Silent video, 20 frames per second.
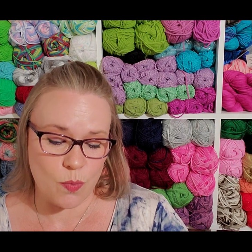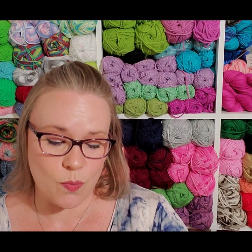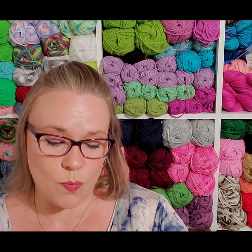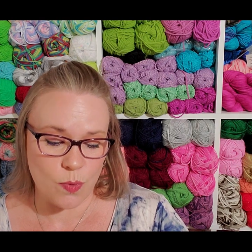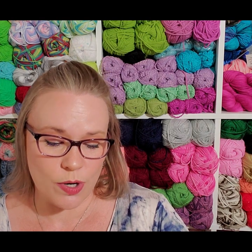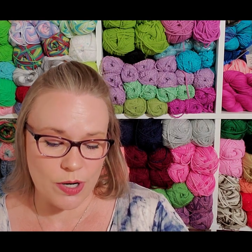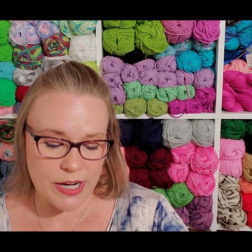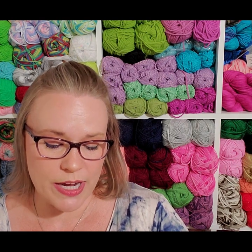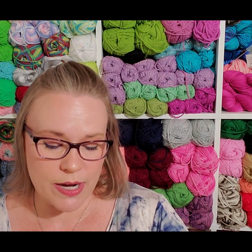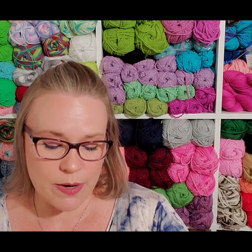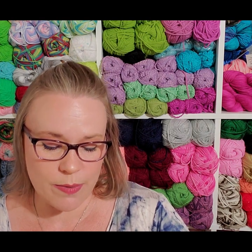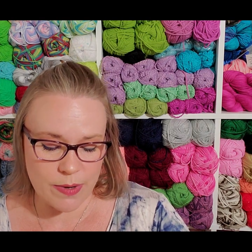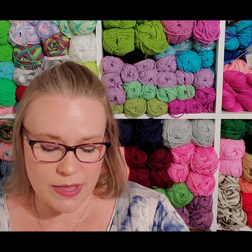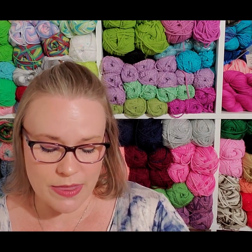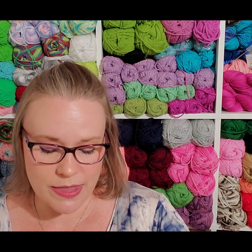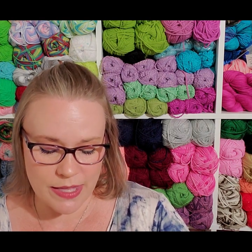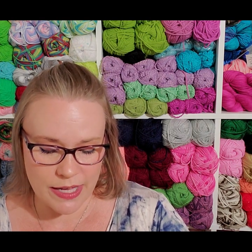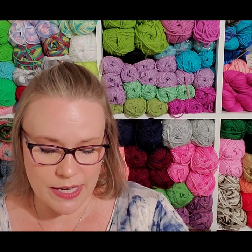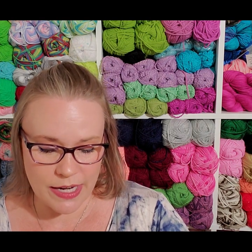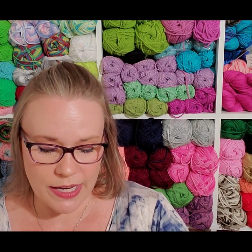working
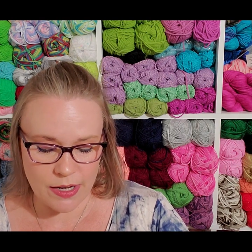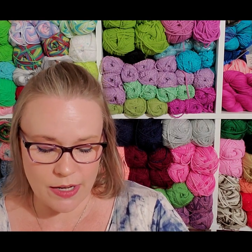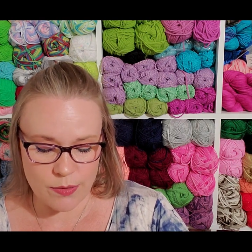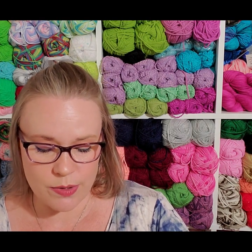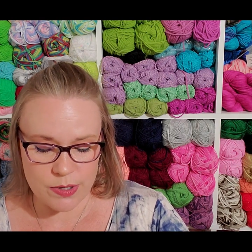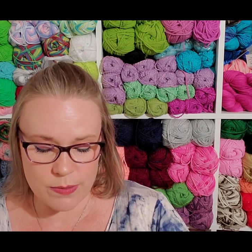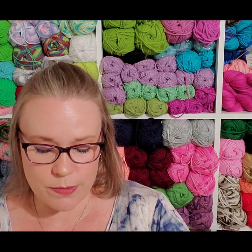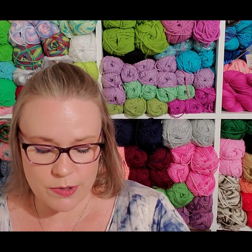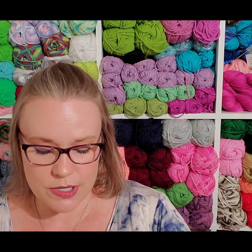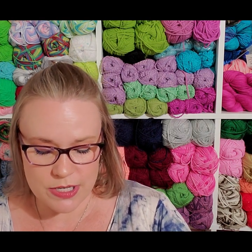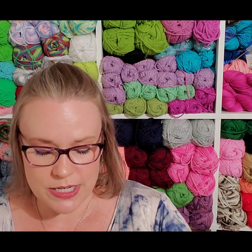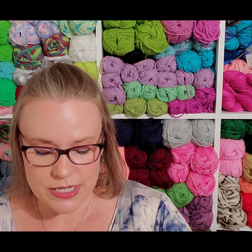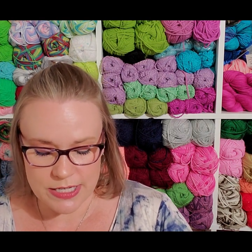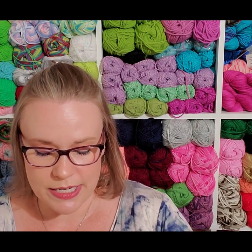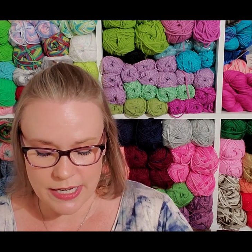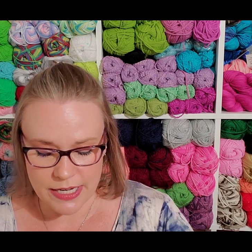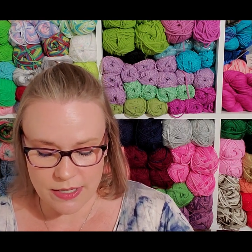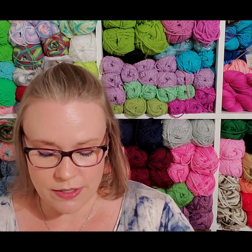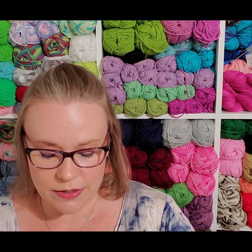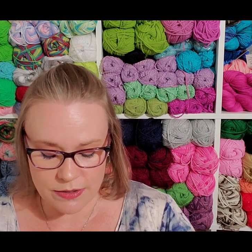with it and go into more
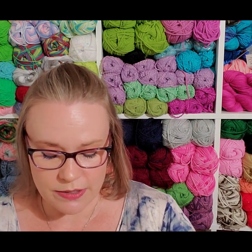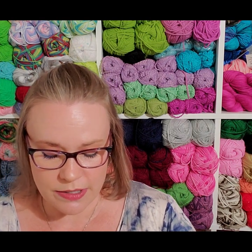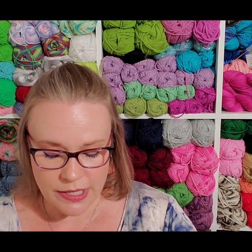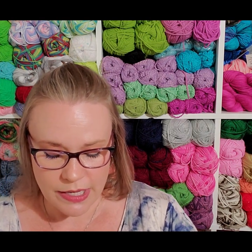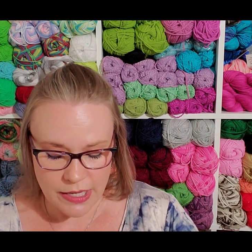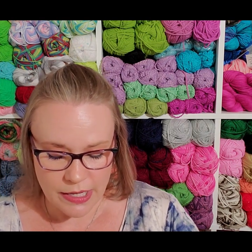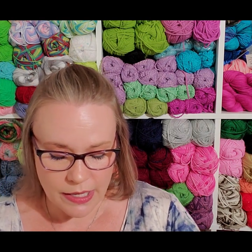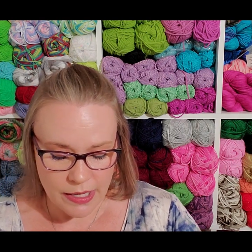detail.